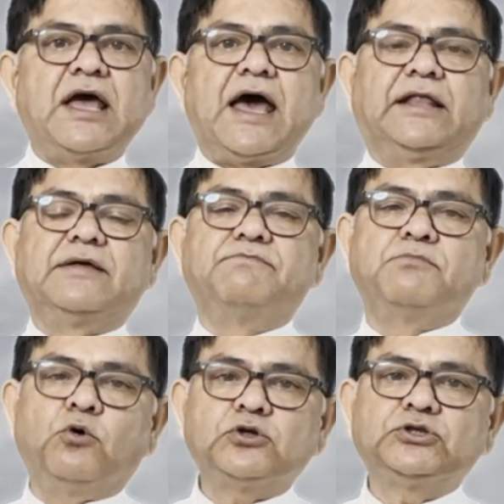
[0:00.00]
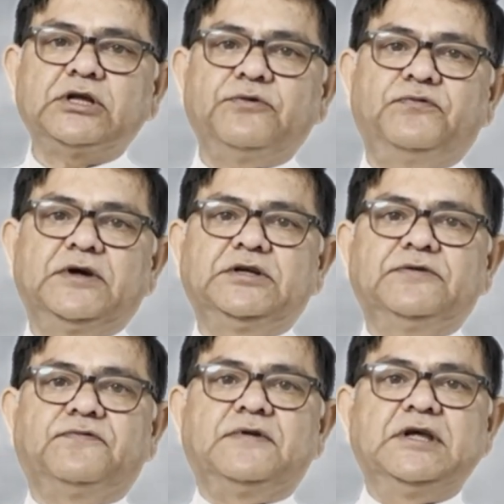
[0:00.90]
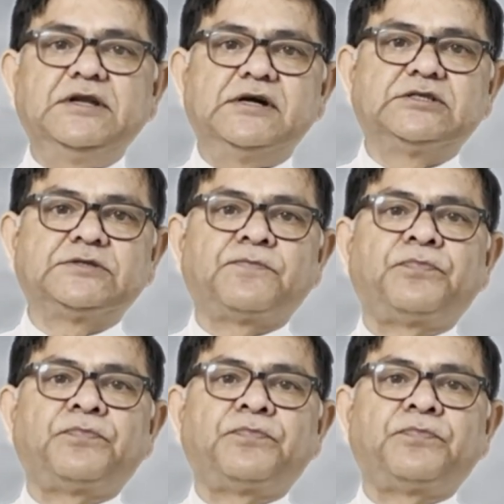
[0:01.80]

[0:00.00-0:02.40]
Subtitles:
and the most effective leaders